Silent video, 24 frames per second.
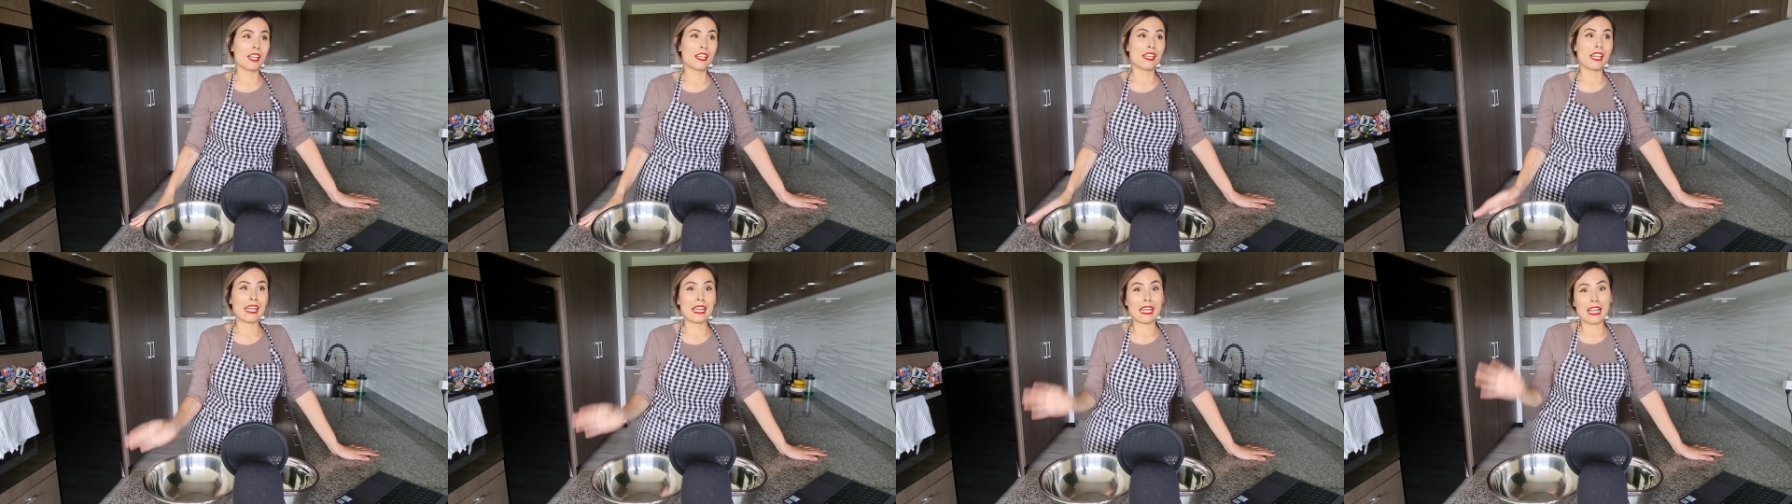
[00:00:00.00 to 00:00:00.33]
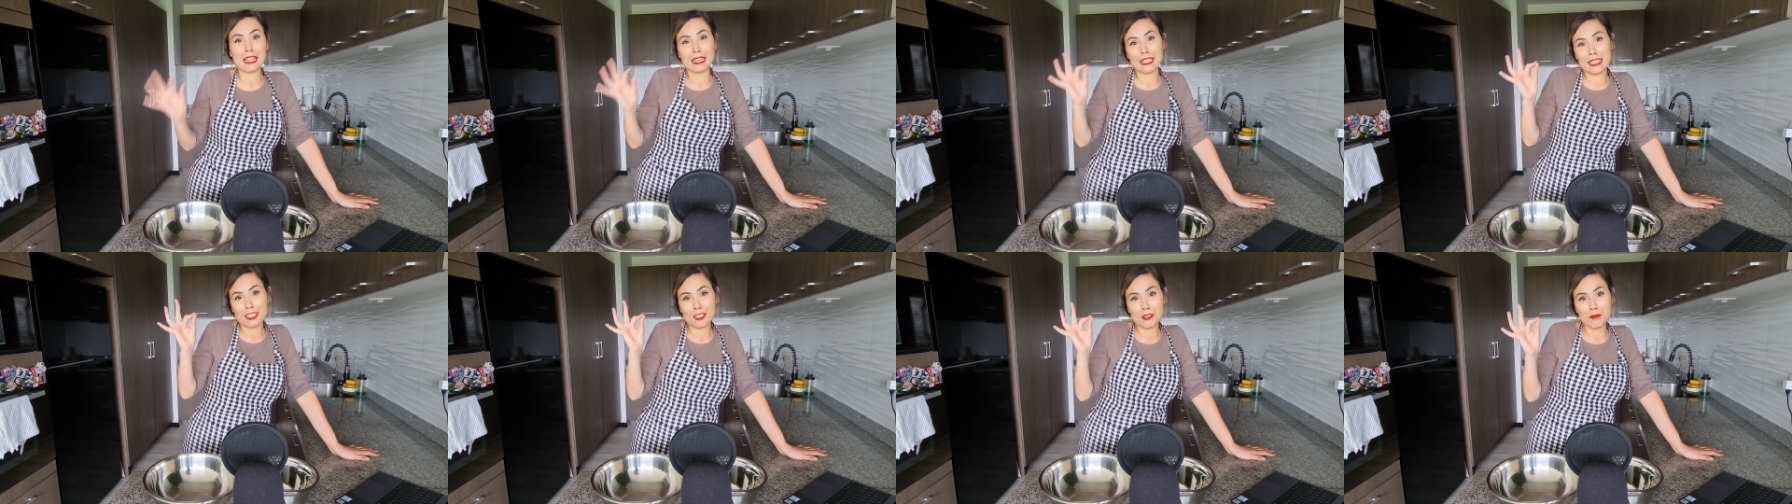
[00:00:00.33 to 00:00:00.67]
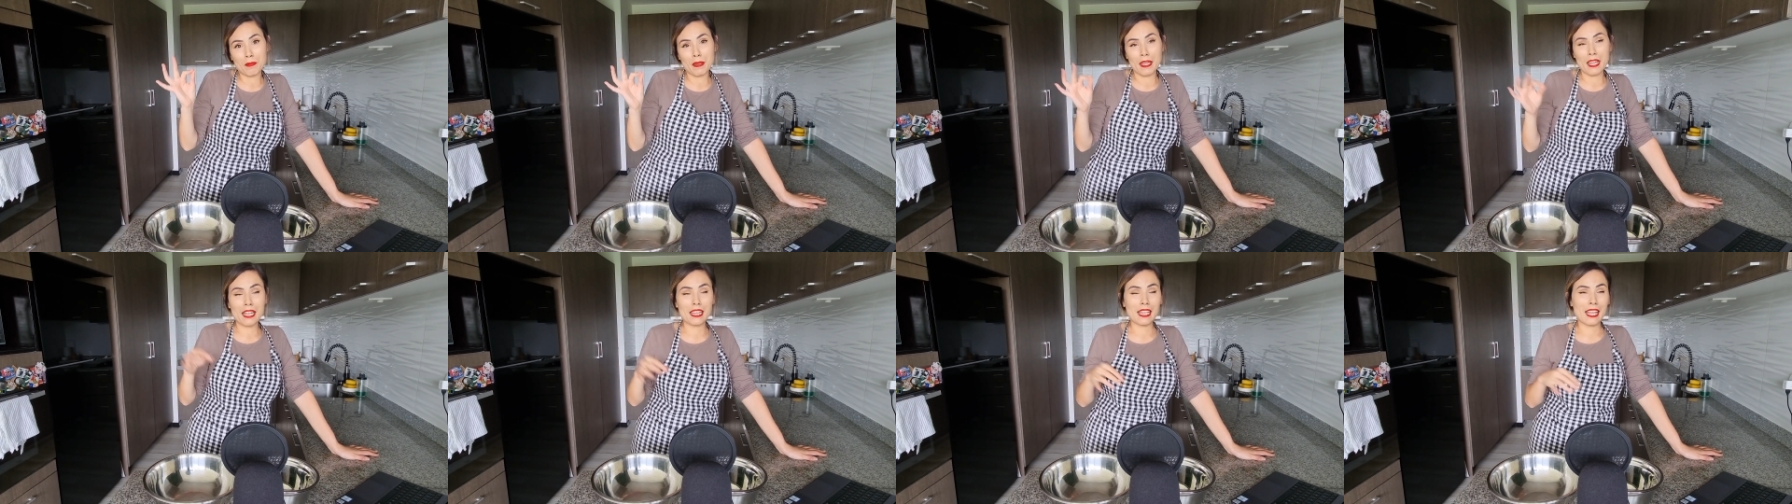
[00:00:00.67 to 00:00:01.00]
like a little
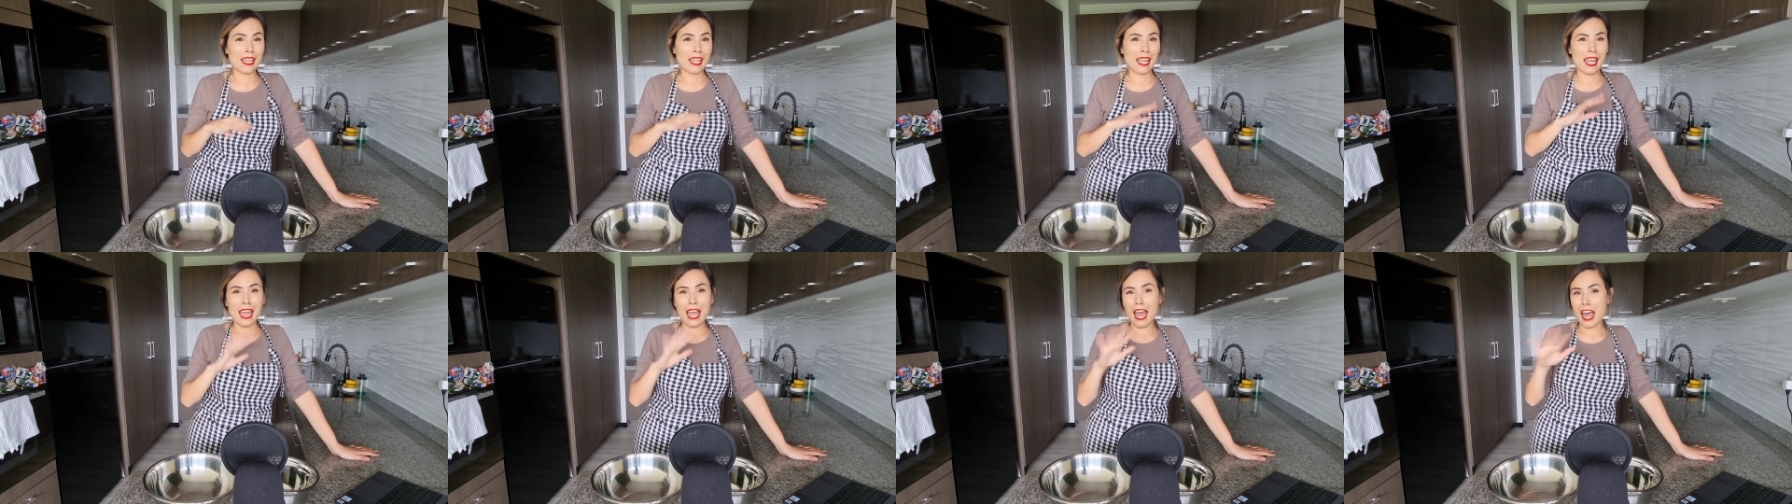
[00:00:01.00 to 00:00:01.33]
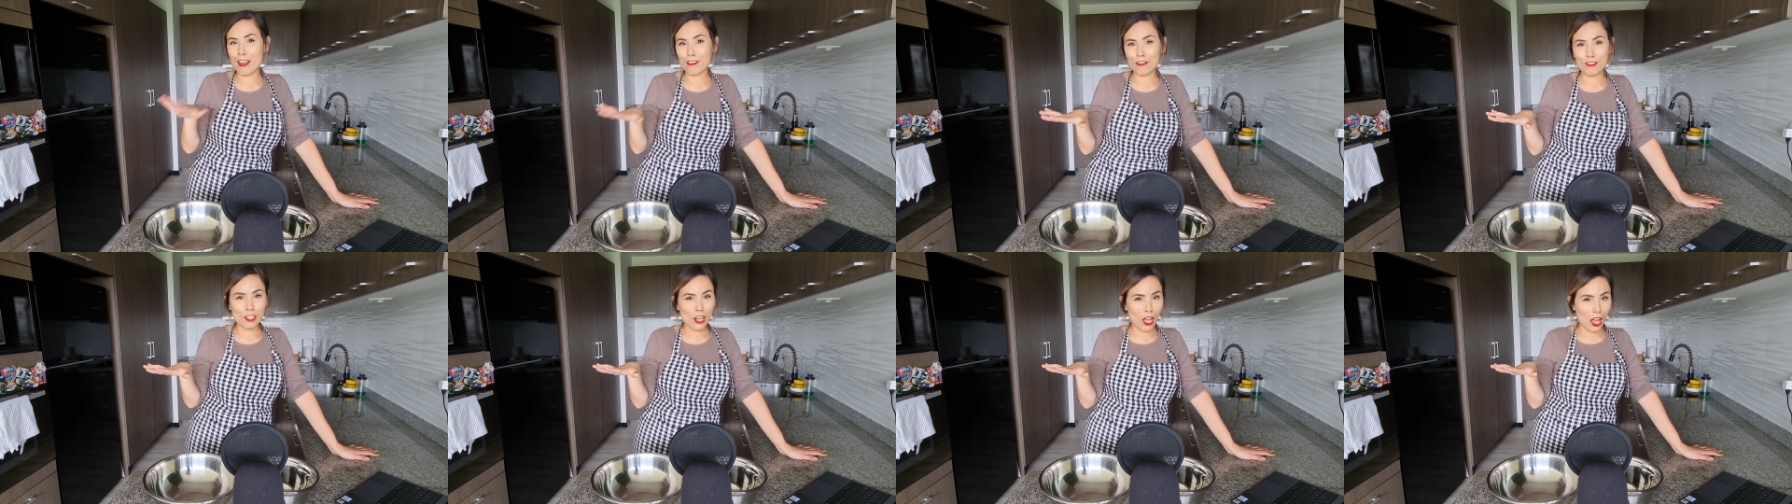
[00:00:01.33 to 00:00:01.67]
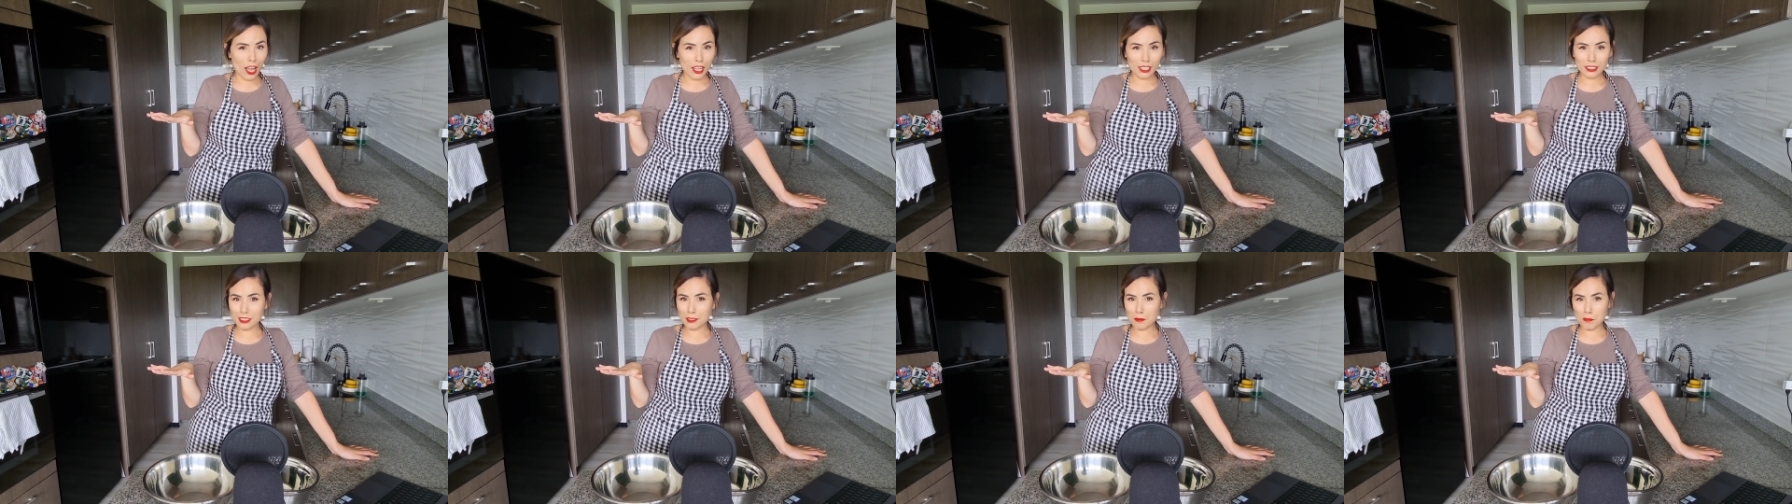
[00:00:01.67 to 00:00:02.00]
bit. Like I have
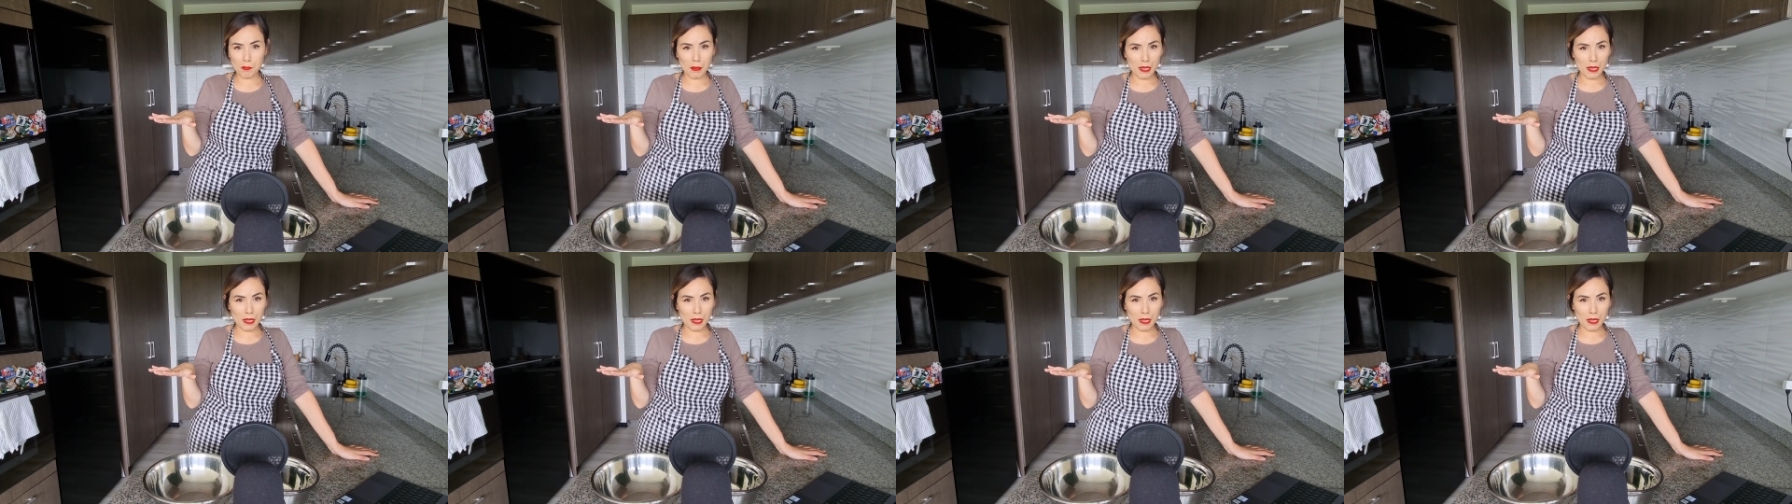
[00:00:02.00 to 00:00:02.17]
not